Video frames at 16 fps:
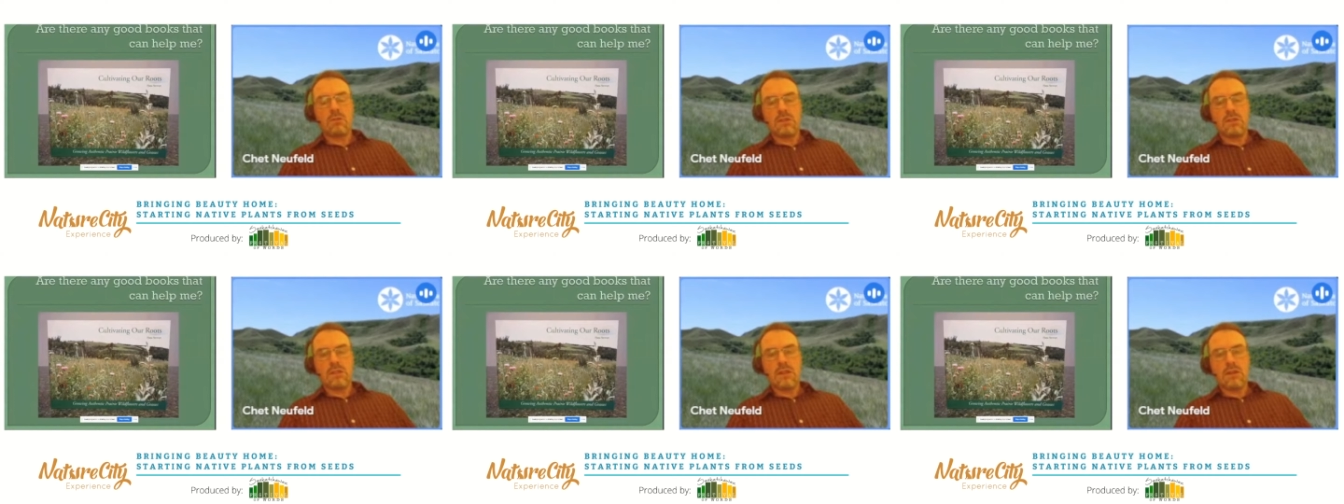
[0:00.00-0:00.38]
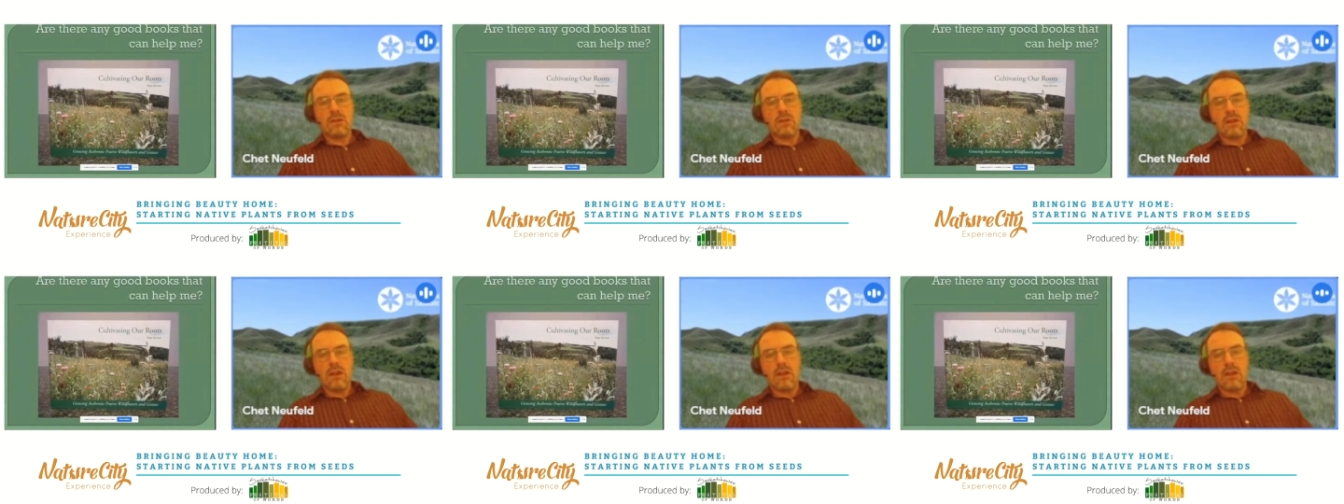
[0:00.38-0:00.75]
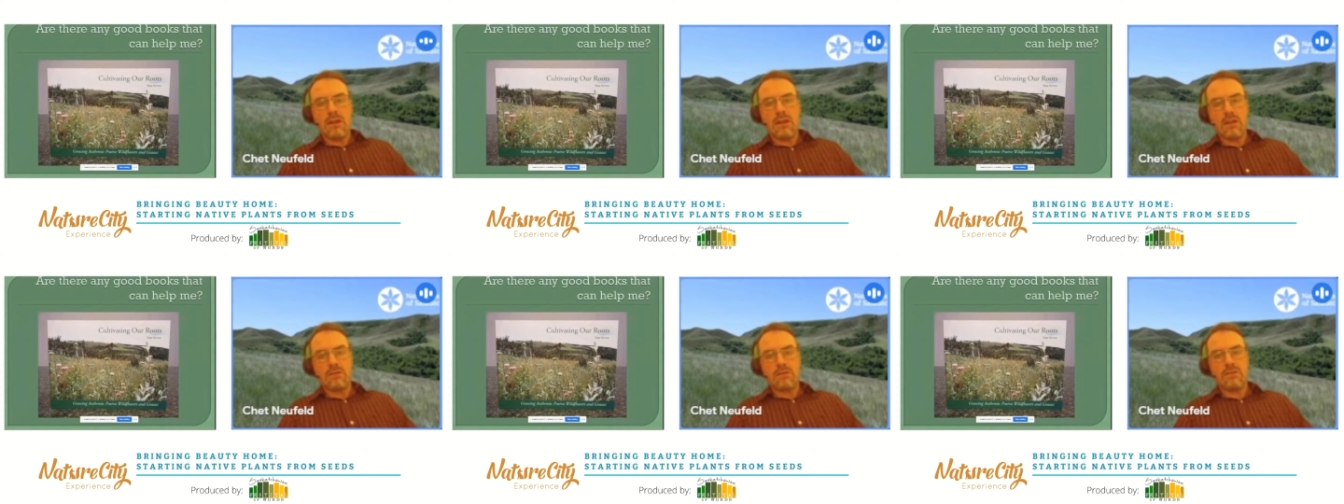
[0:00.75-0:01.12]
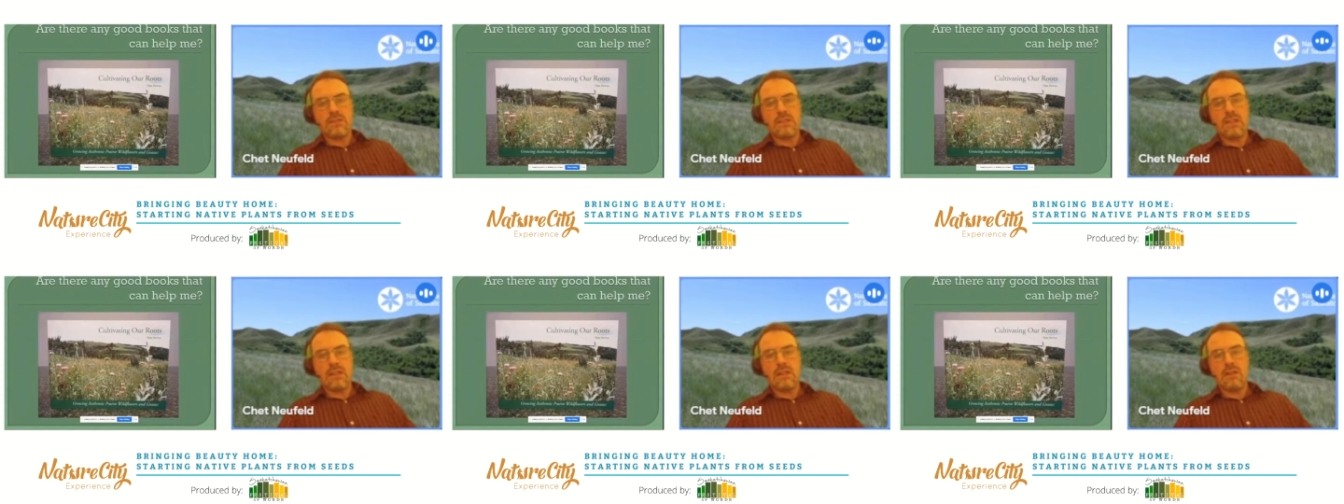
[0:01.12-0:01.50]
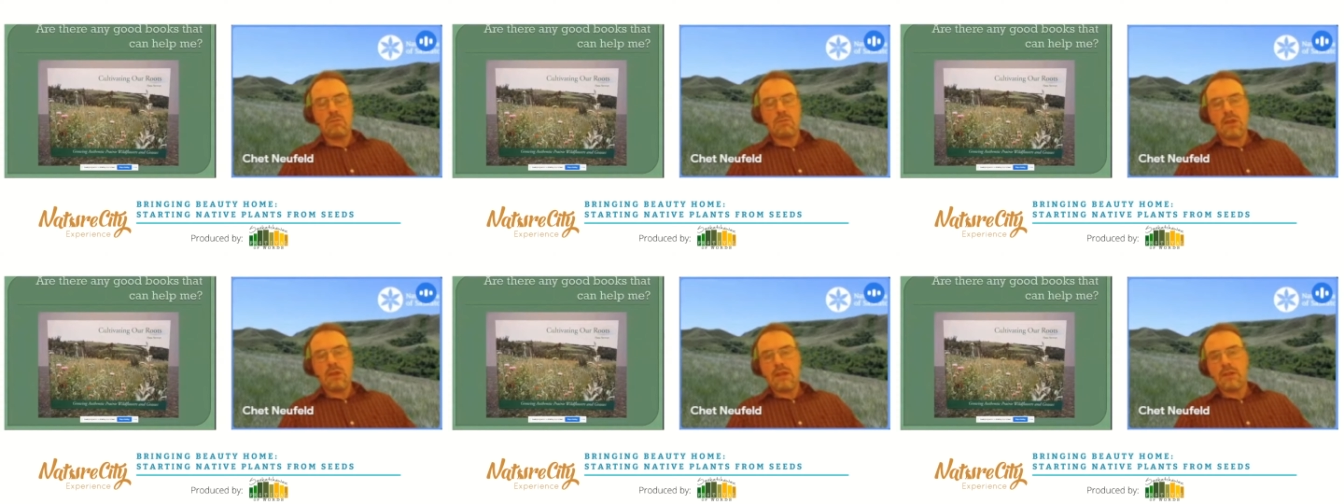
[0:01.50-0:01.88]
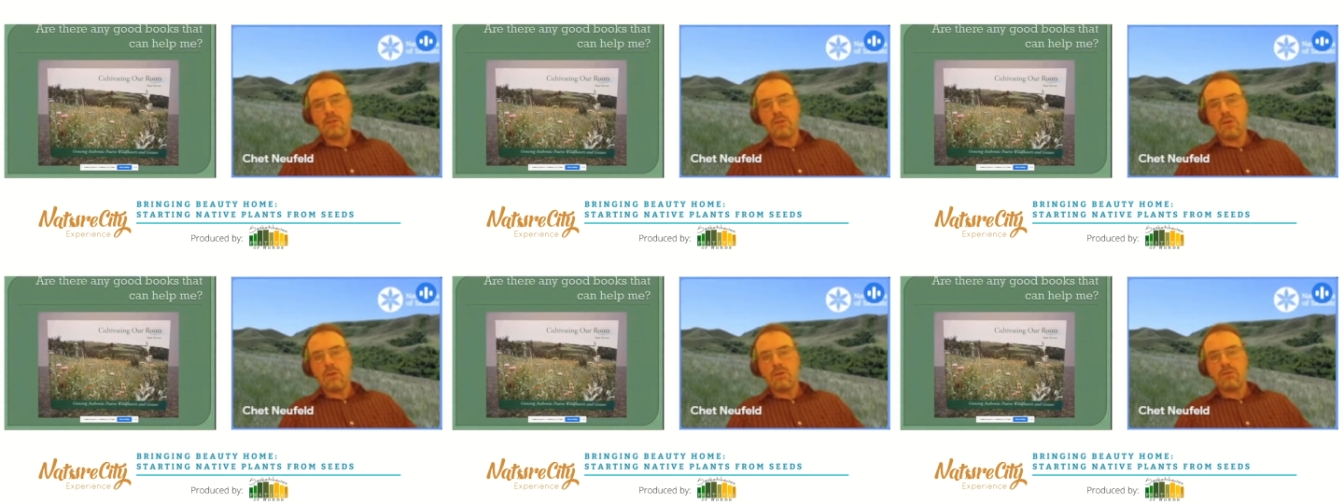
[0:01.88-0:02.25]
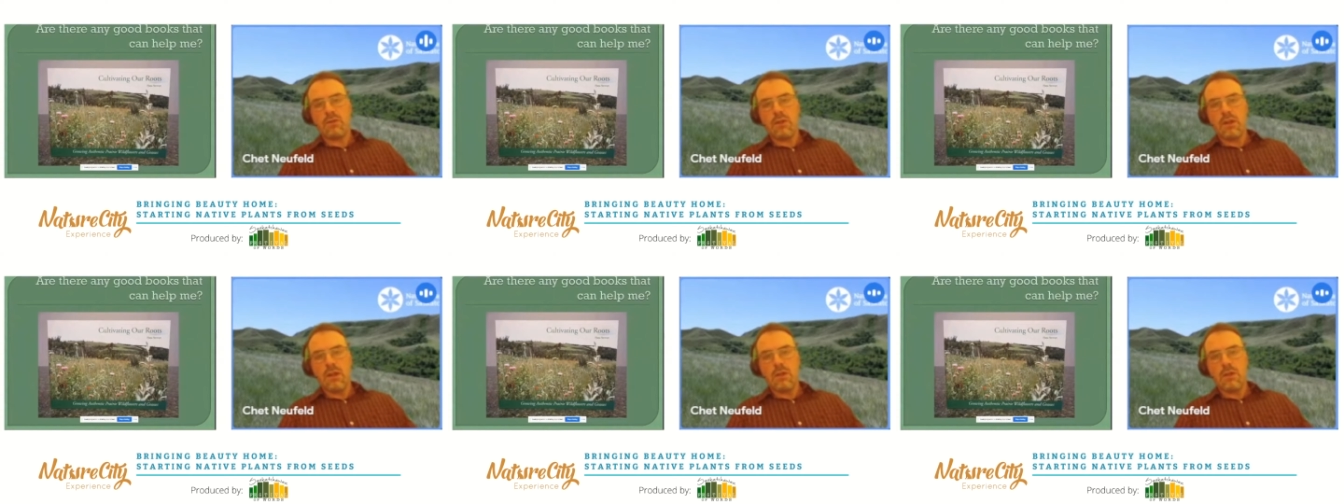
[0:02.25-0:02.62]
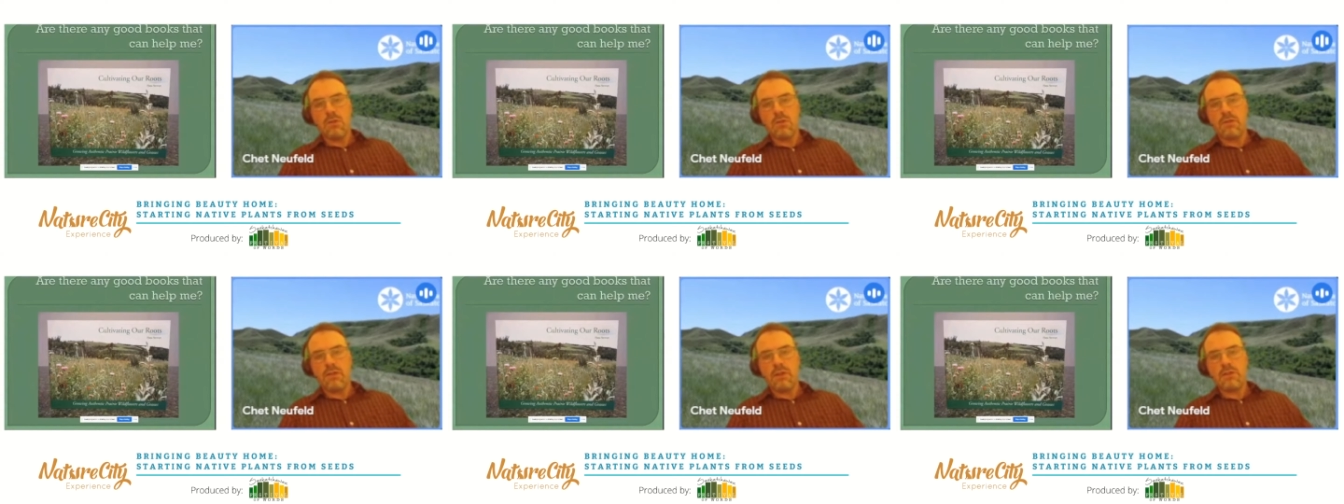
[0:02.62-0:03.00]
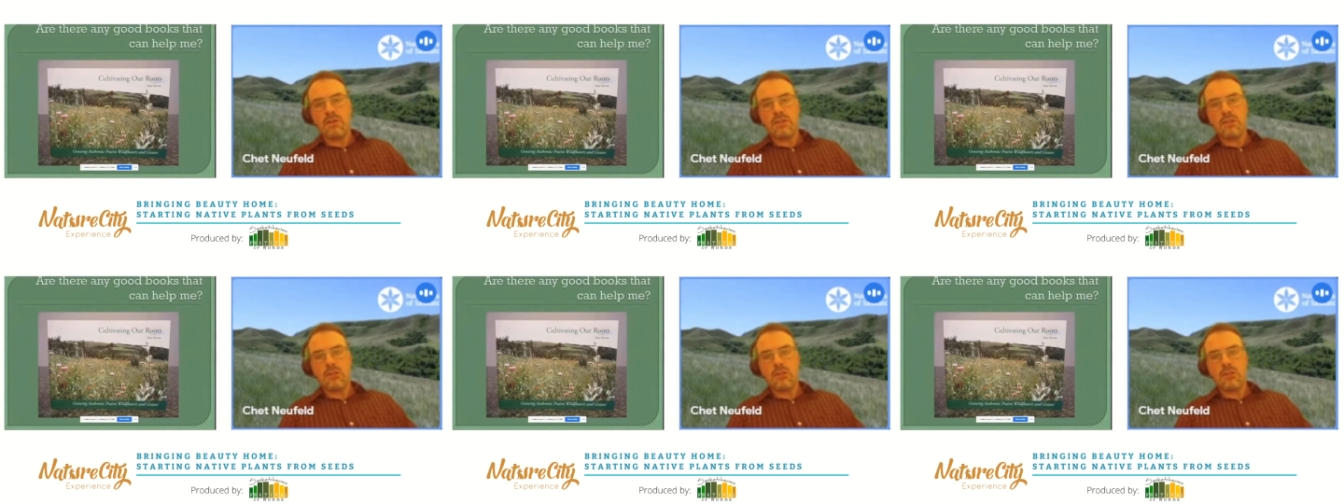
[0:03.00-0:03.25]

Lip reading: was a native seed and plant grower for a number of years,